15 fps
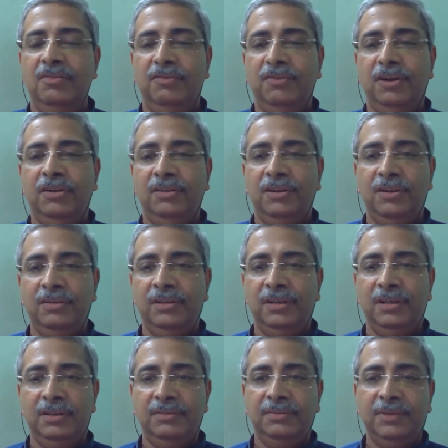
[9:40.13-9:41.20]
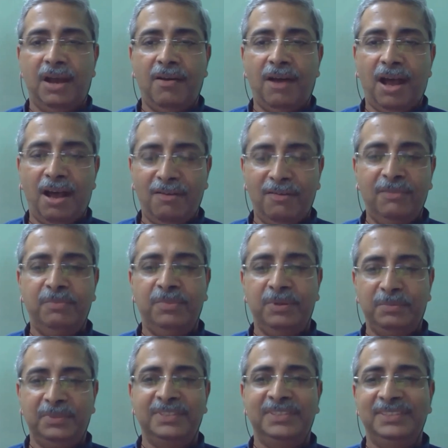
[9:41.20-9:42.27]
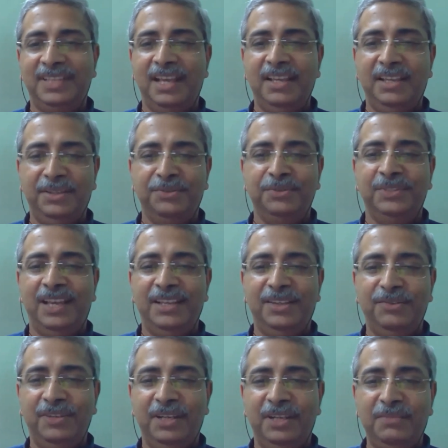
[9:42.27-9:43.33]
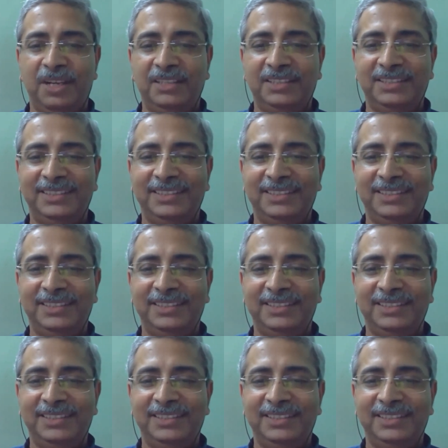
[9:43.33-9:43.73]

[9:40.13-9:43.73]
for our purpose. Thank you. Thank you very much.